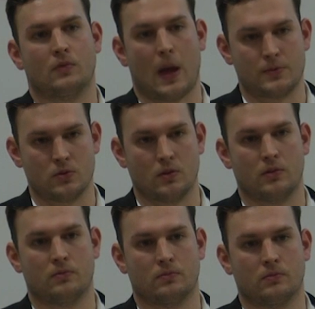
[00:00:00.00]

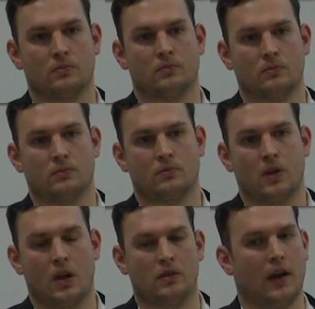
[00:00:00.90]
Absolutely.
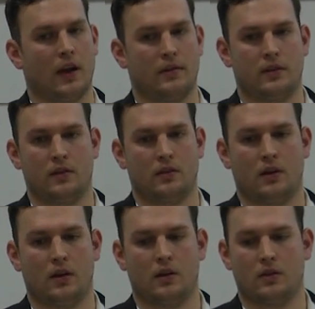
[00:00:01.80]
Yeah, I think
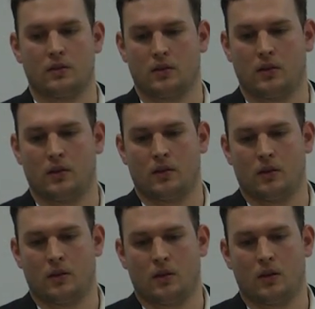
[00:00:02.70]
uh,
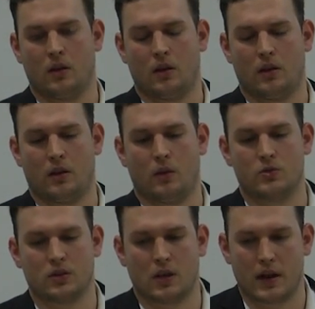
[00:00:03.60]
it
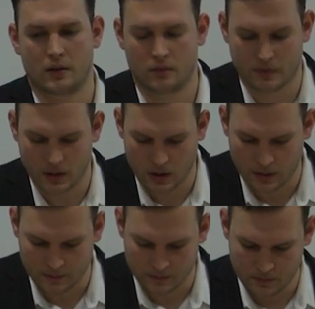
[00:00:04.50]
was a lot of
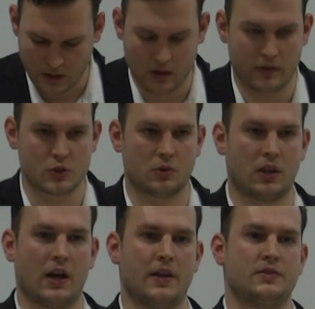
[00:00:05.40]
um,
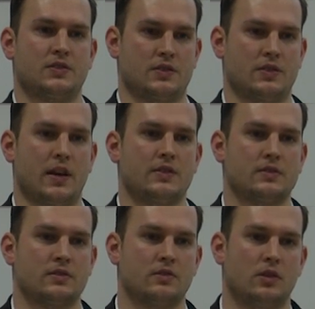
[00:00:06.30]
individualized
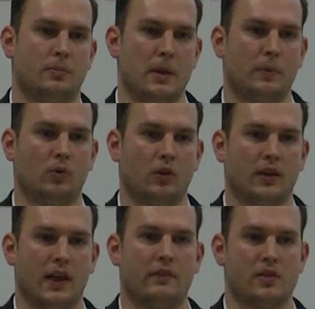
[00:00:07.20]
success, you know, people
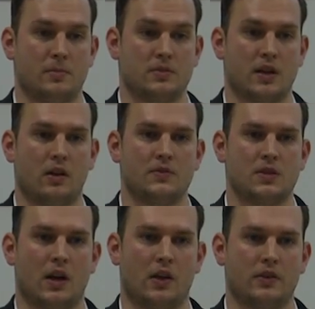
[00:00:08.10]
looking out for themselves,
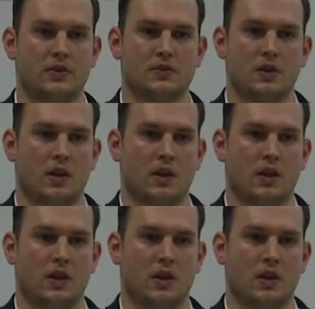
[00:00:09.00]
not others.